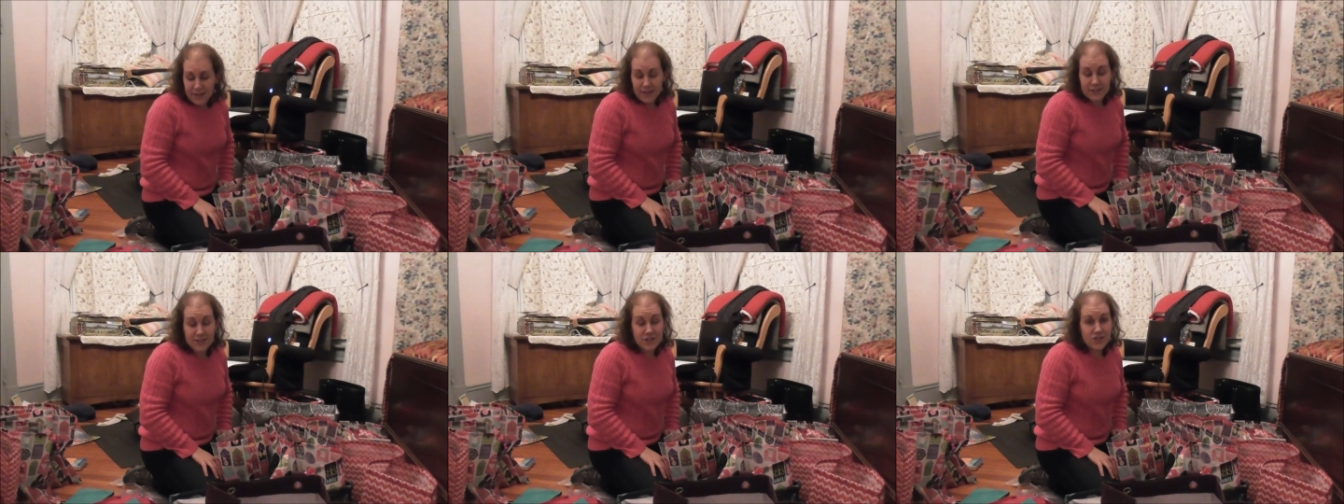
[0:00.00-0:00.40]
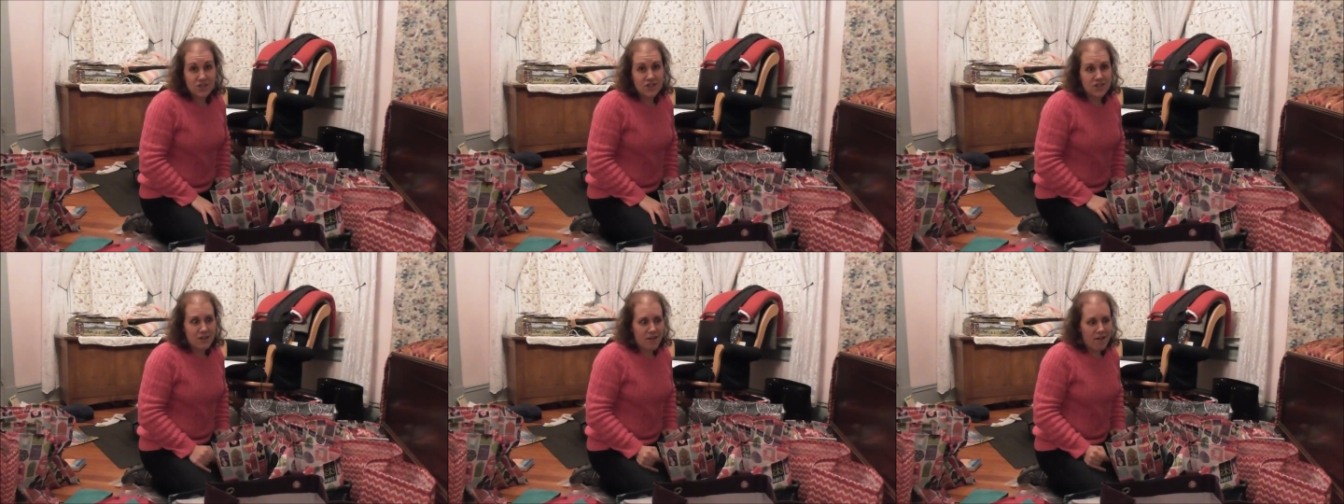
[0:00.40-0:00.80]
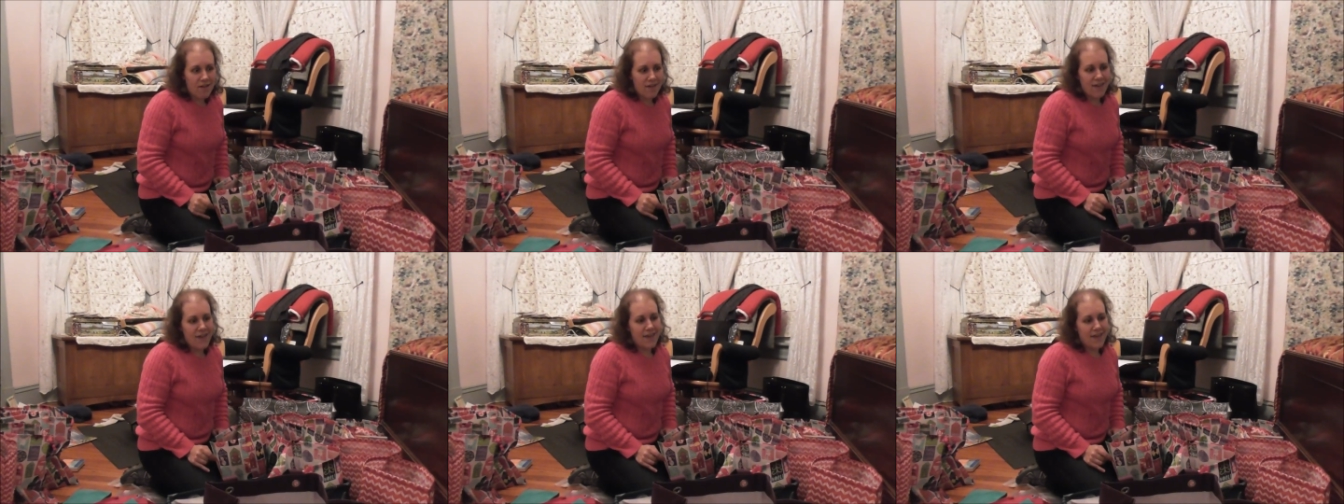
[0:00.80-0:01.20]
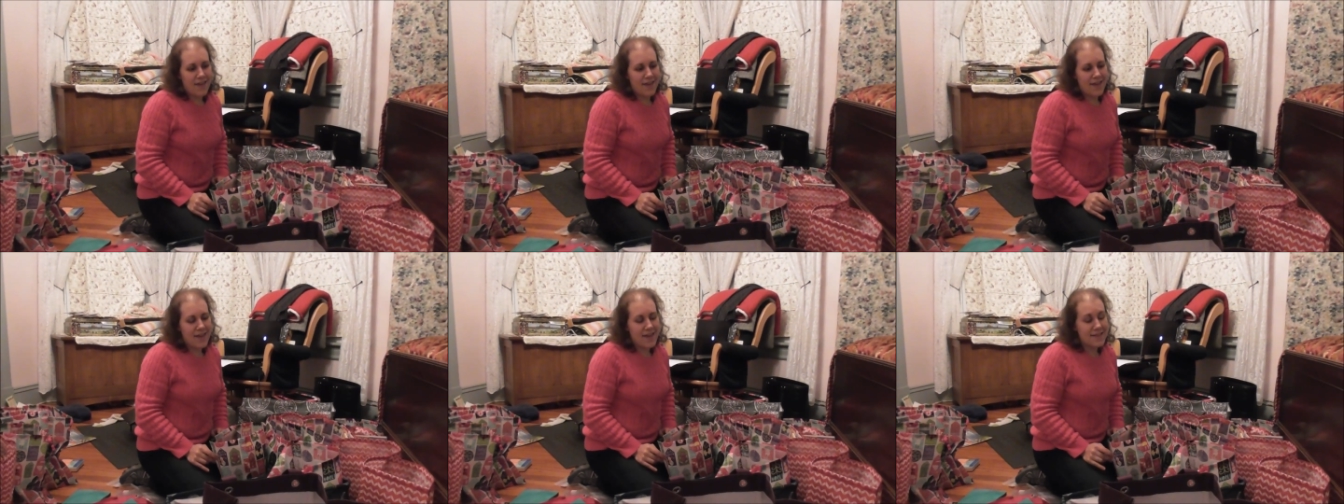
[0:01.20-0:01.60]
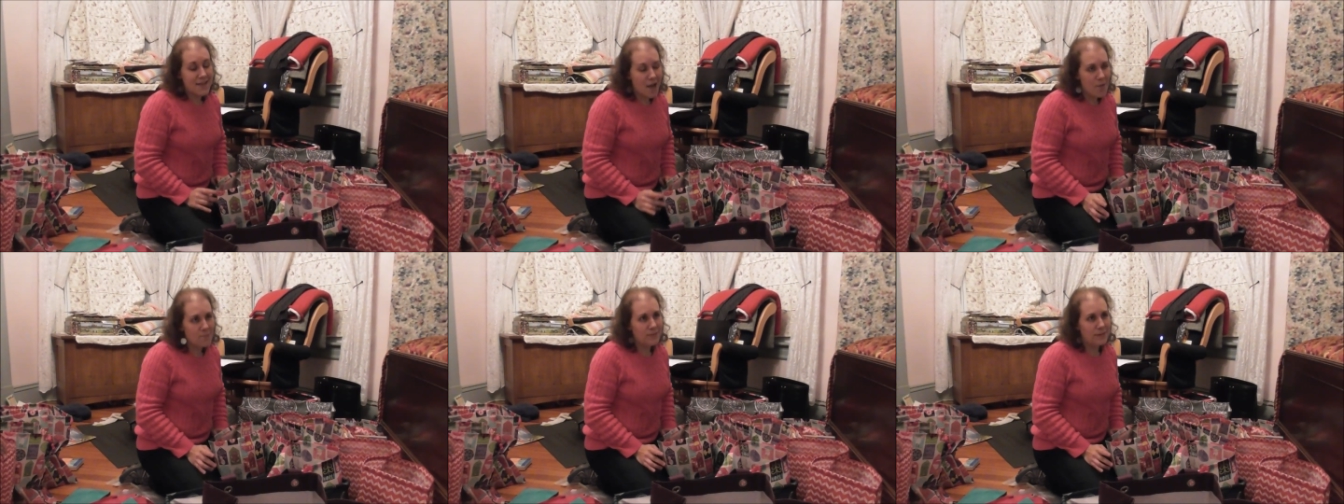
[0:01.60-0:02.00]
This is just, it's
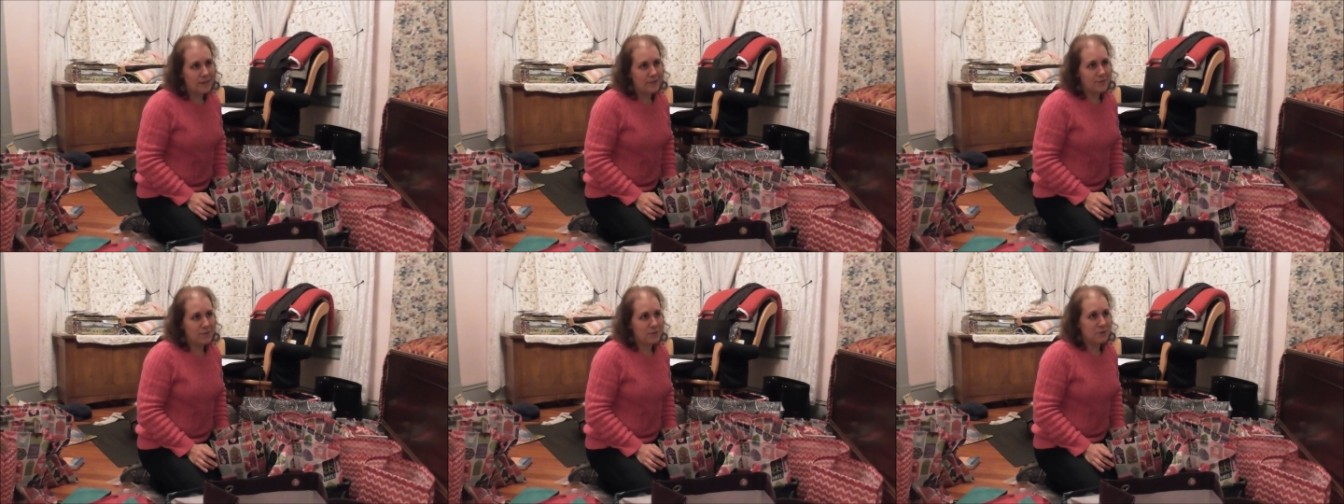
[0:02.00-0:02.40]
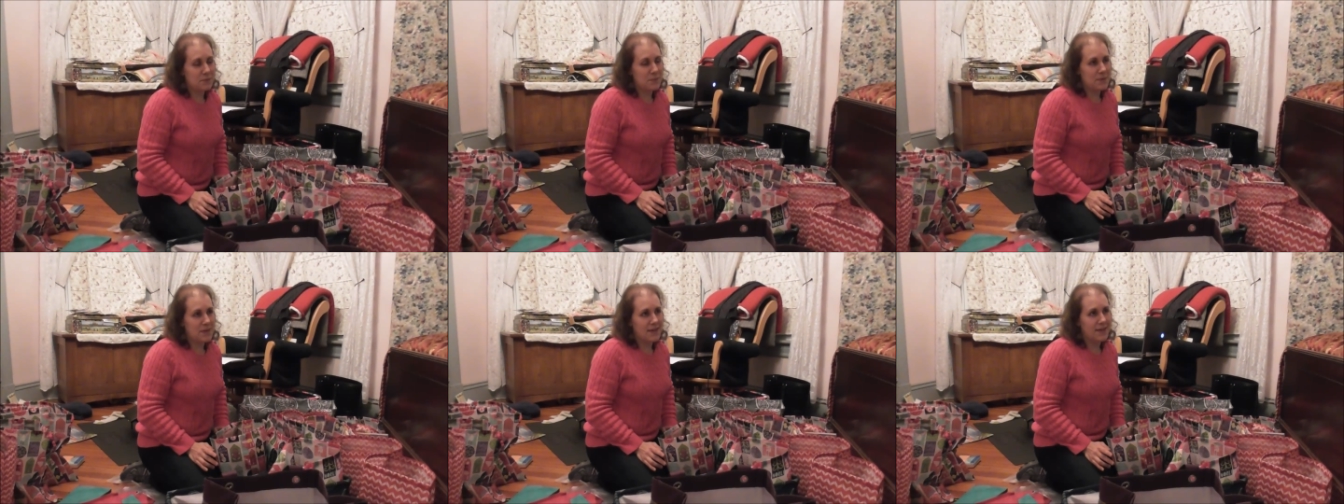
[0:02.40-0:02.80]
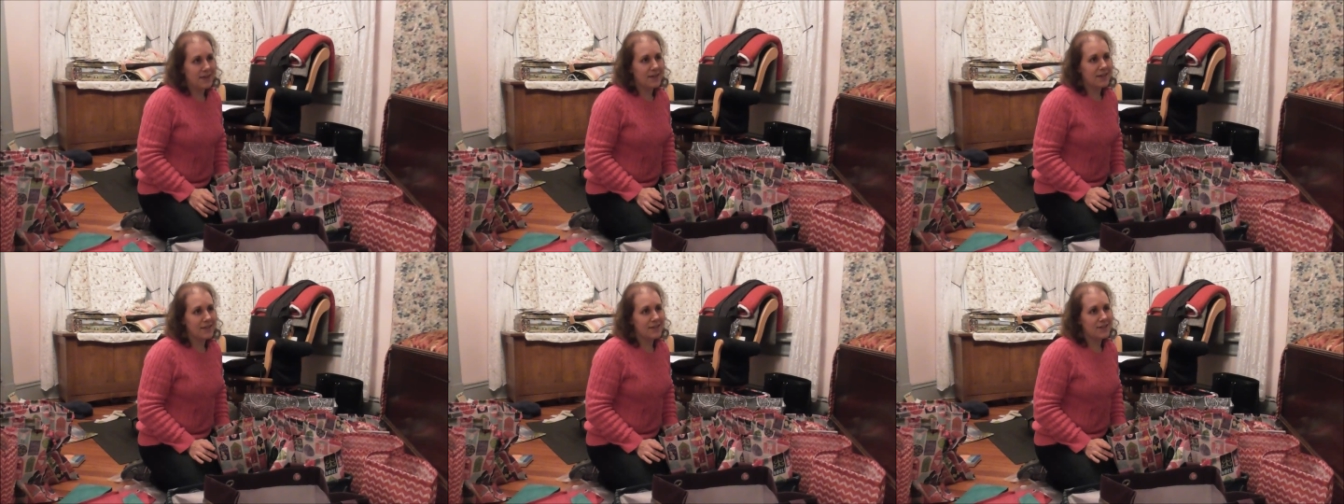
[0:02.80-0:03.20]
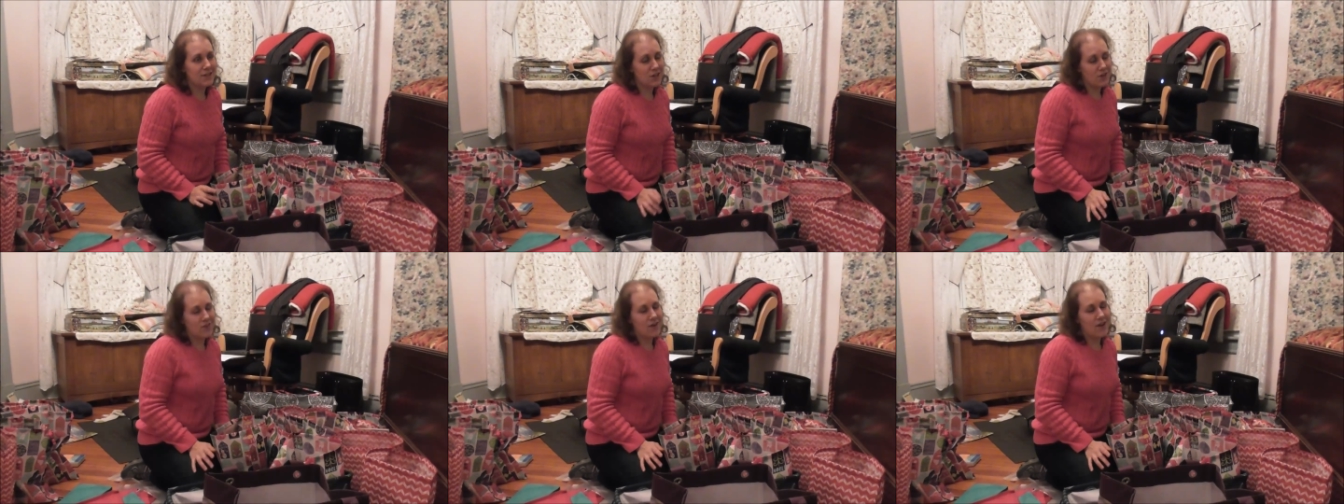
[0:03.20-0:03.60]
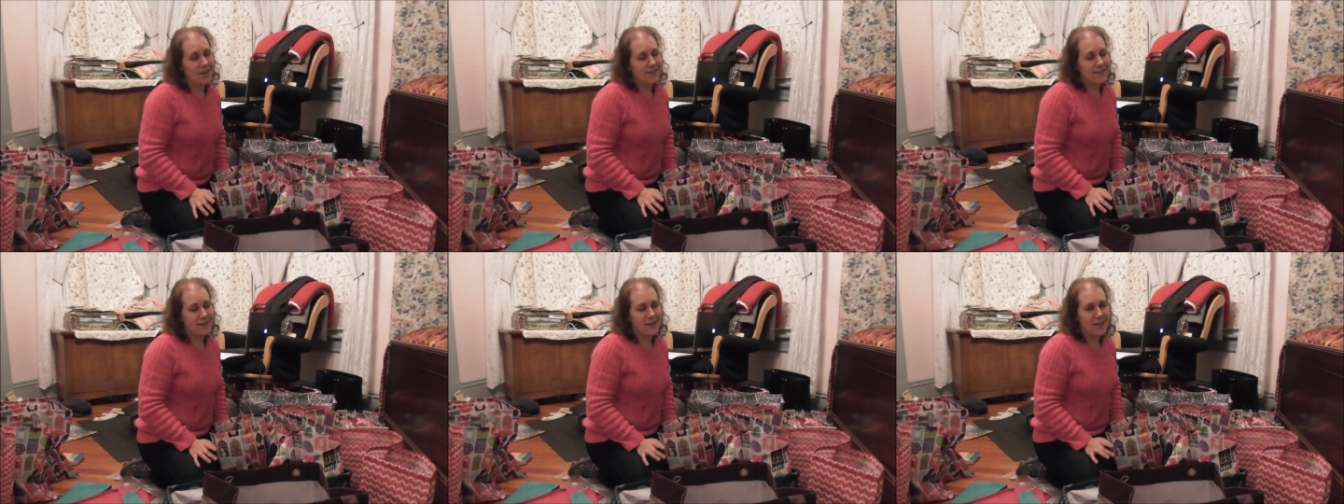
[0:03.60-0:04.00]
unbelievable to me, the
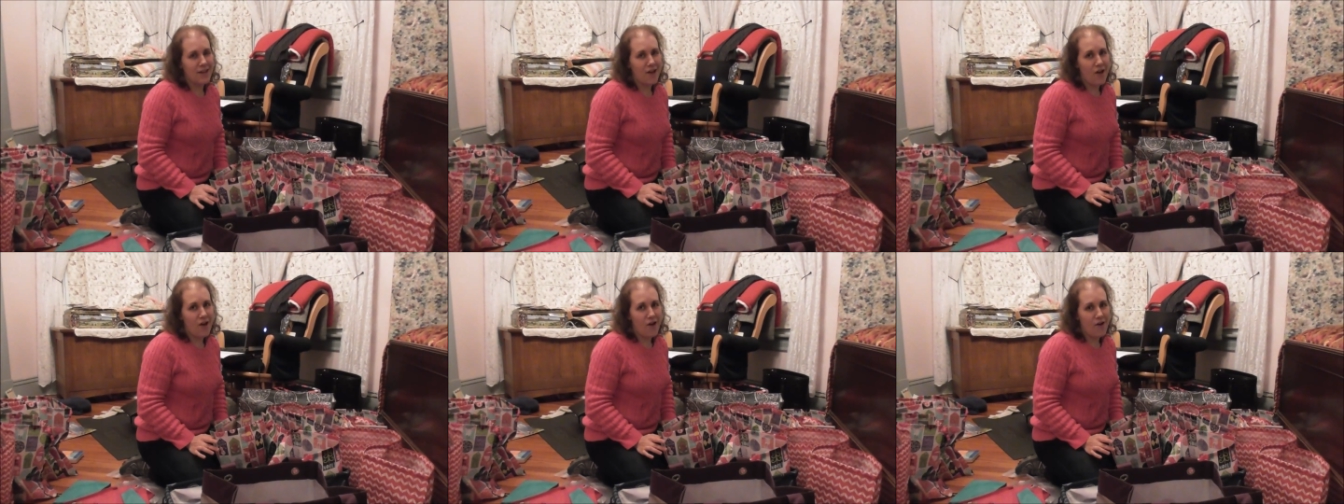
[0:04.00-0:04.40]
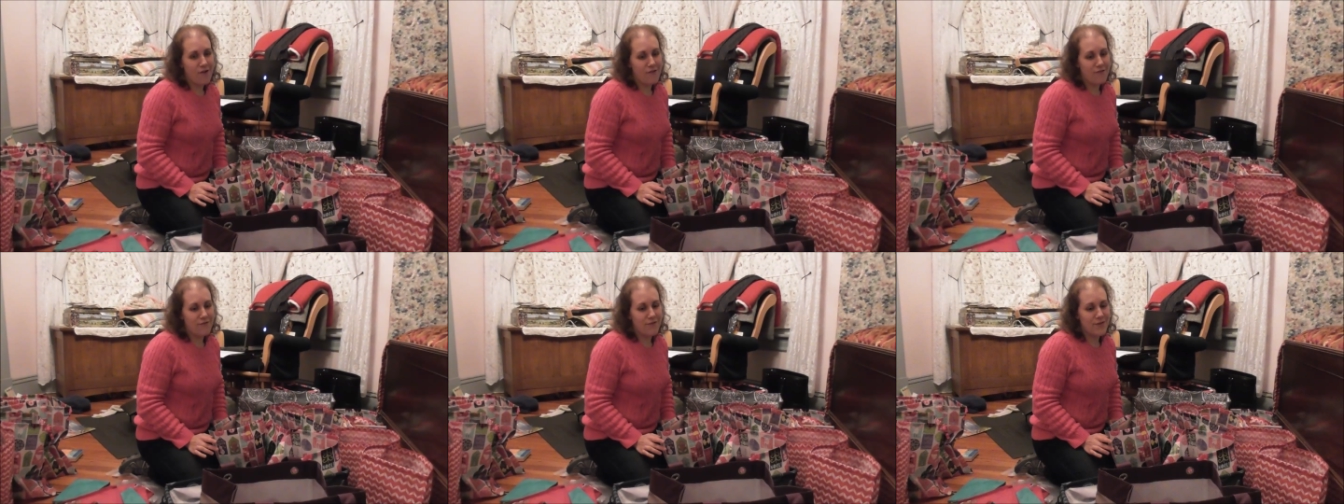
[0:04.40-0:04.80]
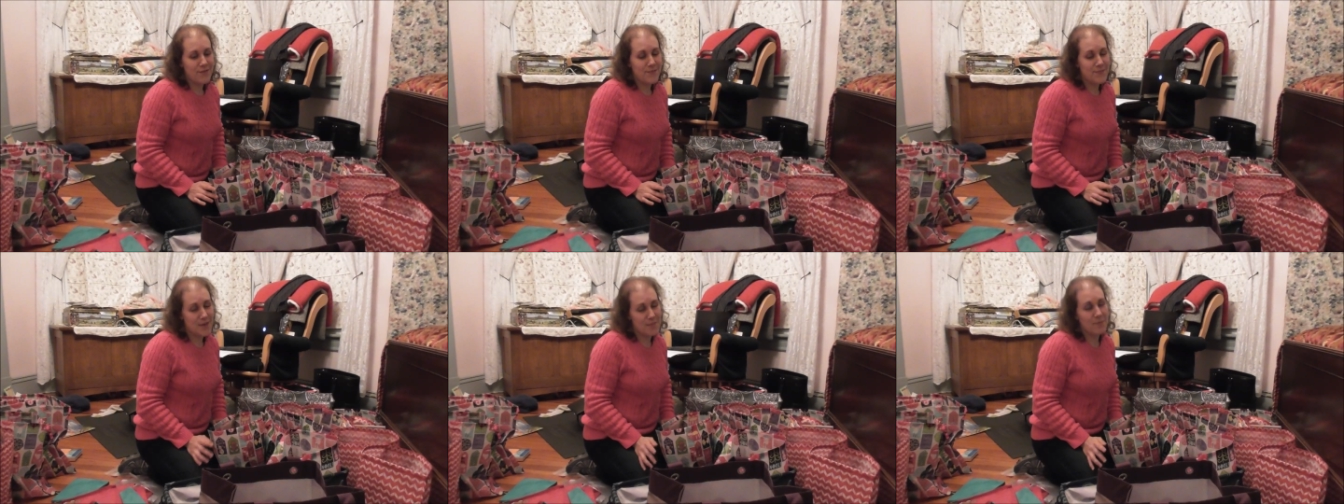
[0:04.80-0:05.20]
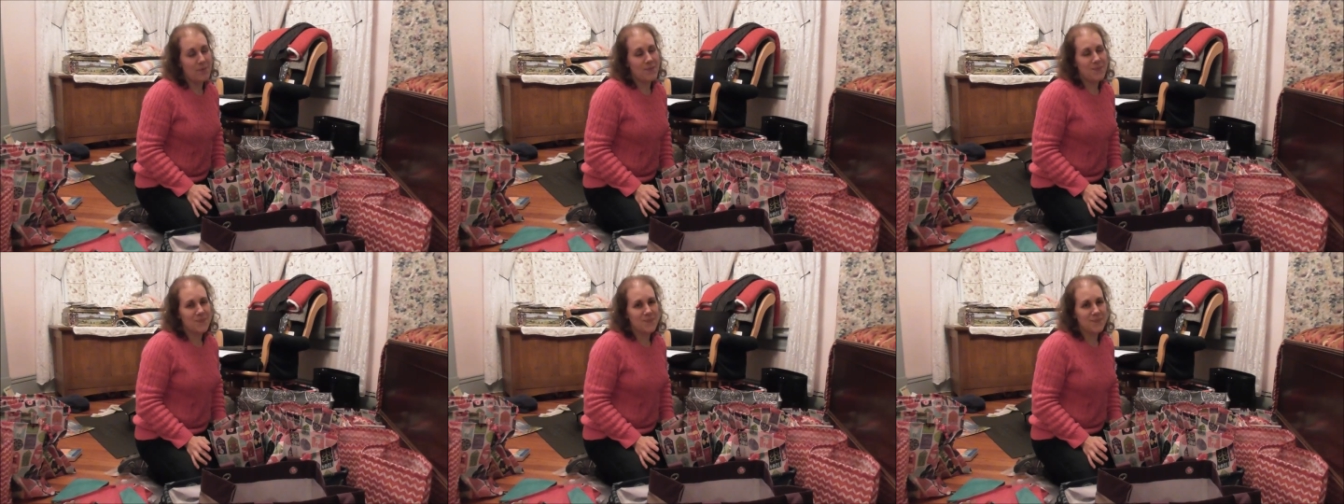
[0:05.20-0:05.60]
generosity of people.